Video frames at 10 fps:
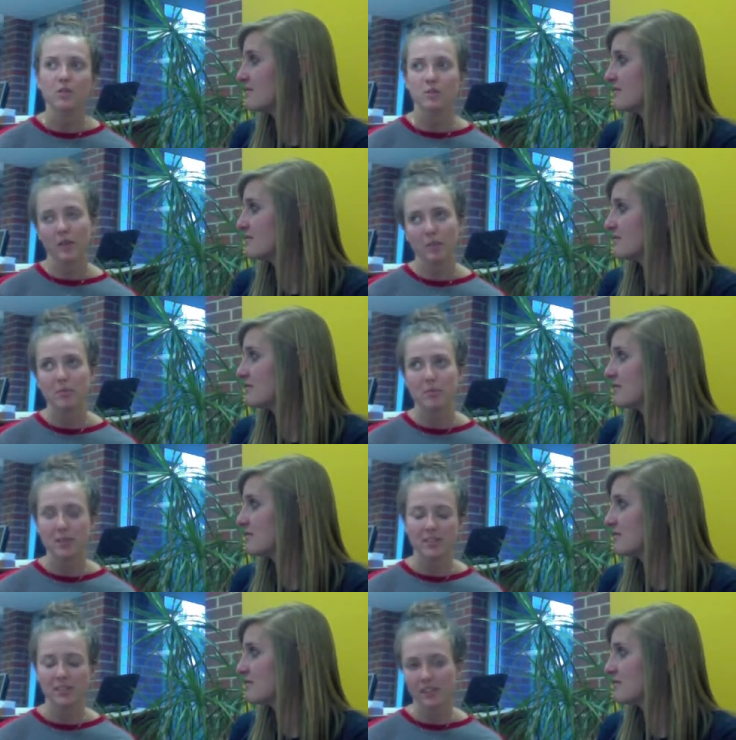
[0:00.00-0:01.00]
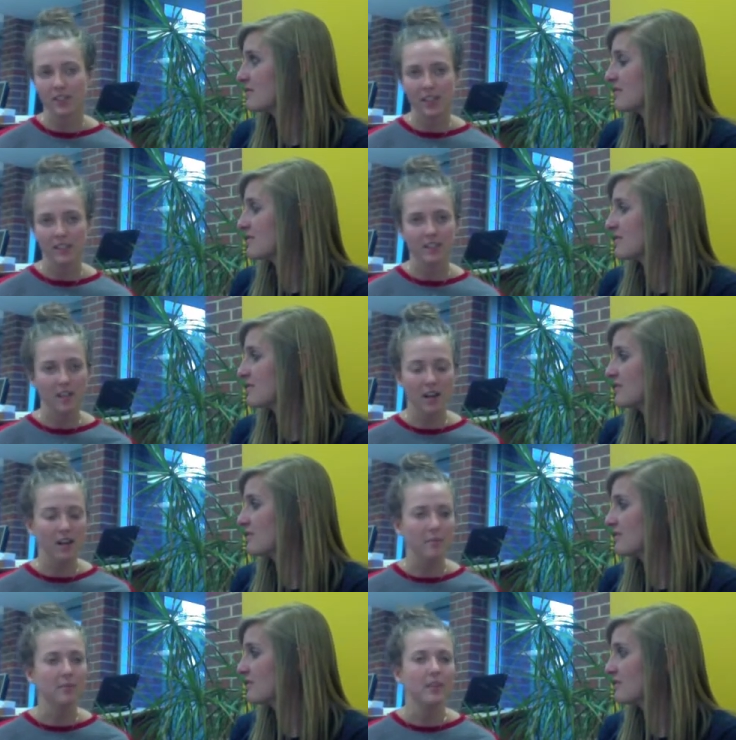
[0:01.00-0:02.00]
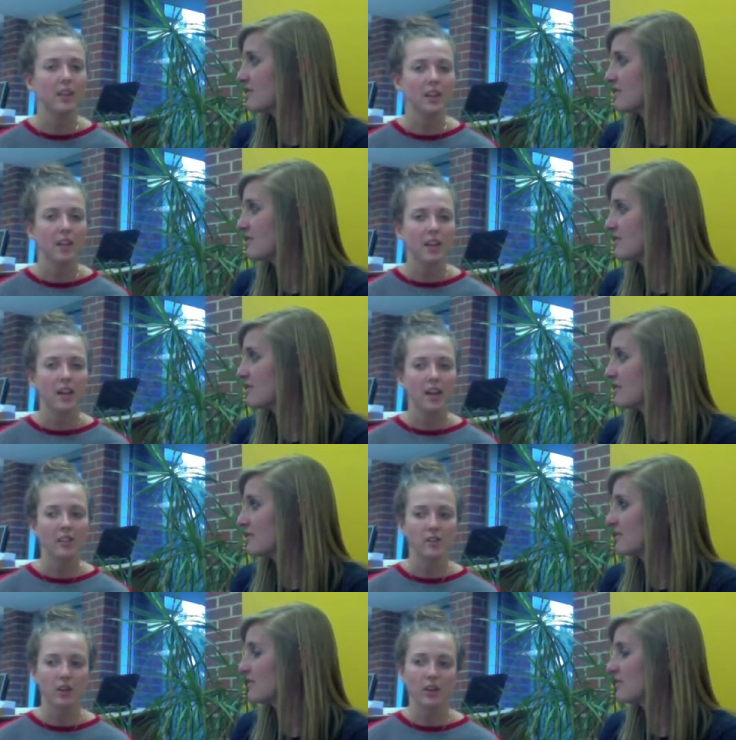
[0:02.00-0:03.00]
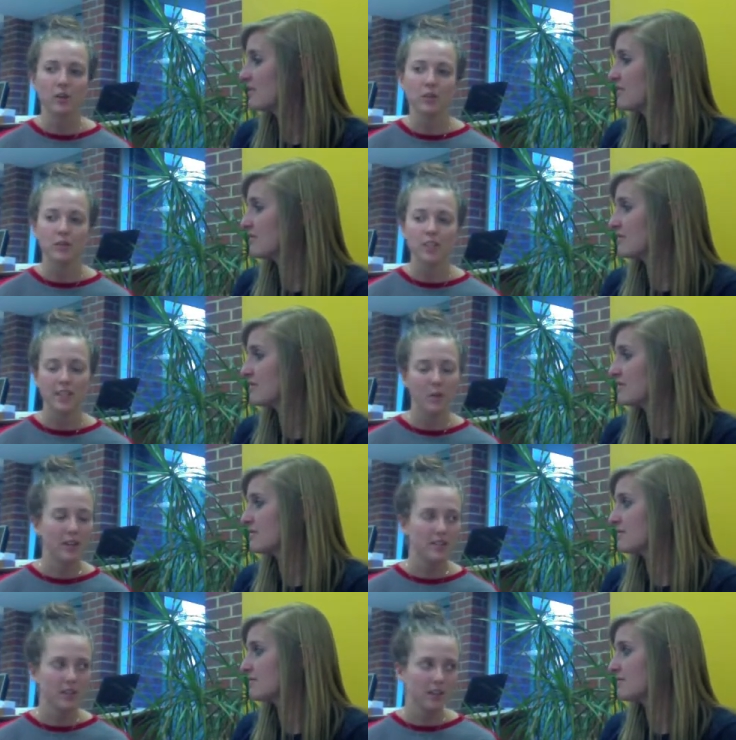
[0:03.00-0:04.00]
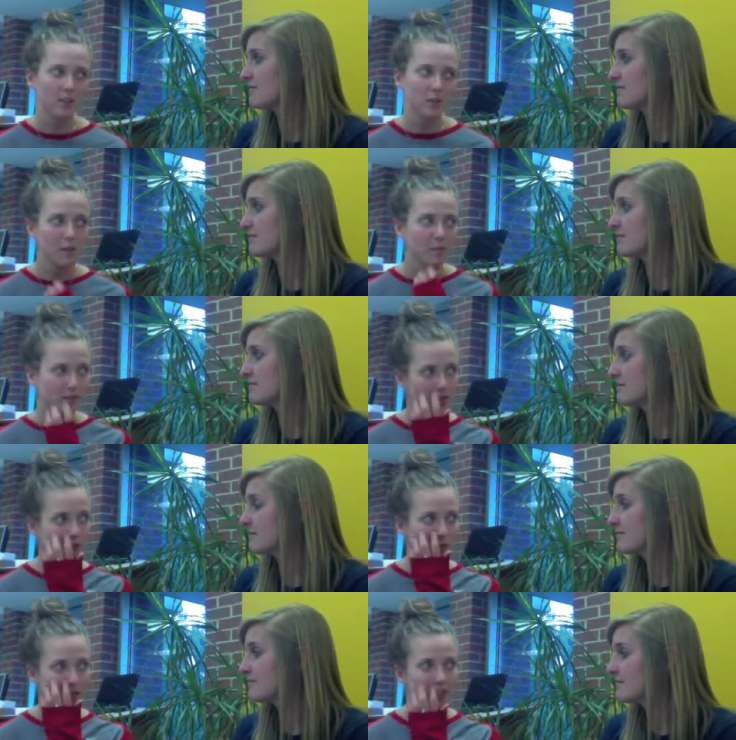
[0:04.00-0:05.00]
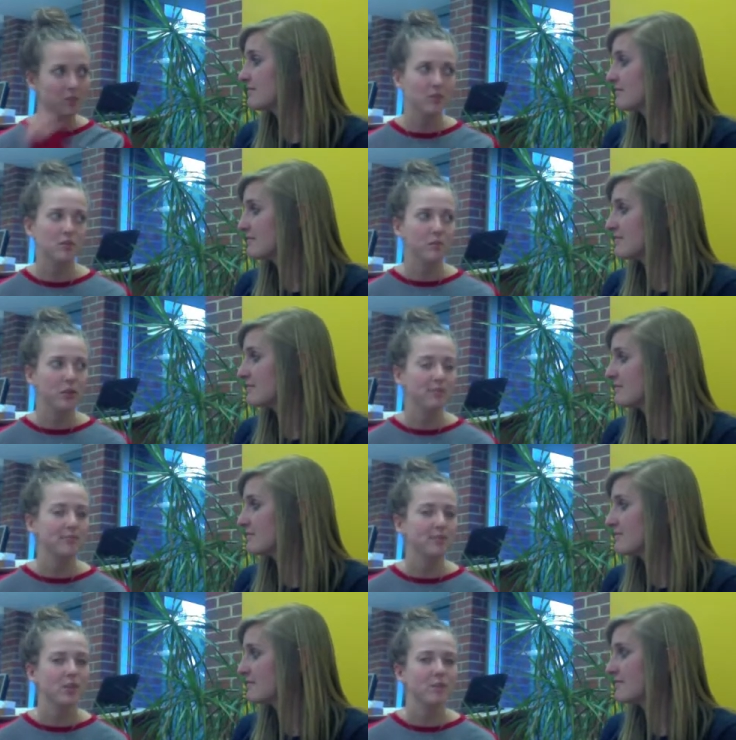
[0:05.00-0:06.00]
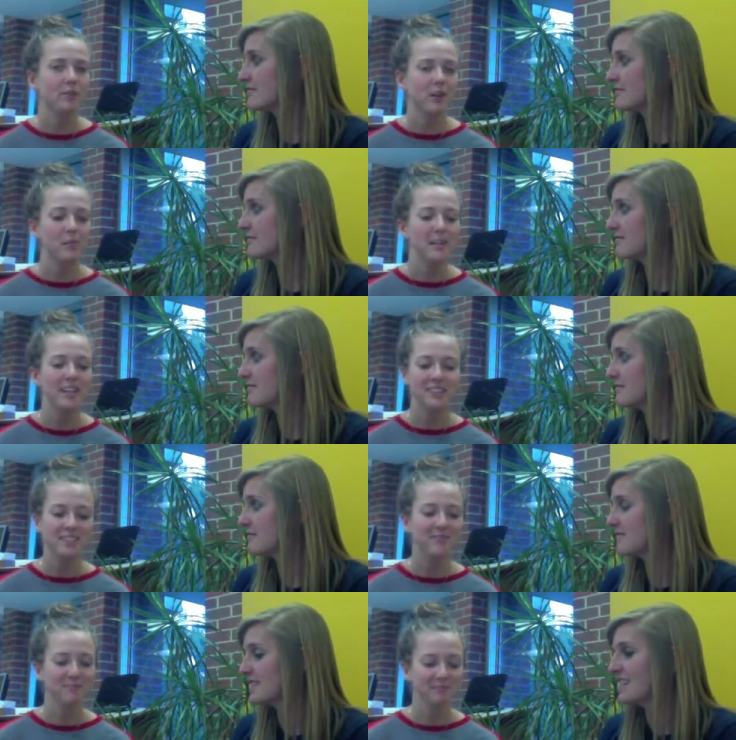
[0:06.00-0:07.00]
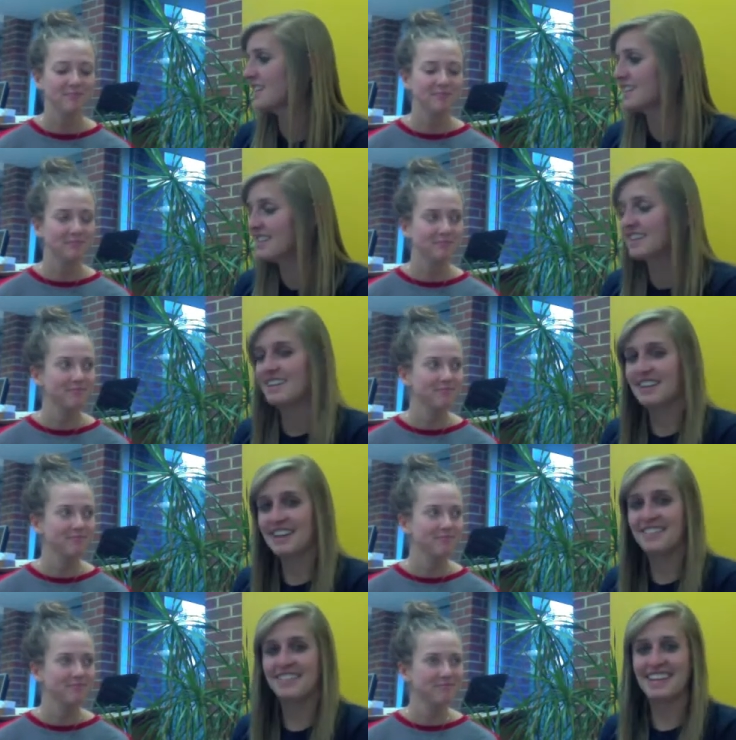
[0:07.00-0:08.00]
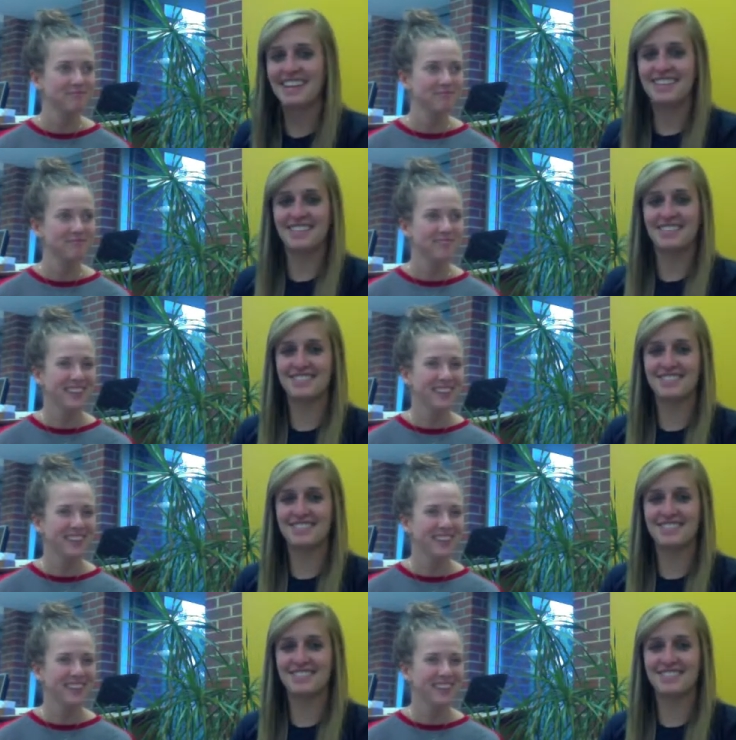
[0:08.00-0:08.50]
Speaker 1: the swipes basically any time. And so, because I waste a lot of swipes throughout the week, I don't use them all. So that would be nice. Mm-hmm. okay, thank you.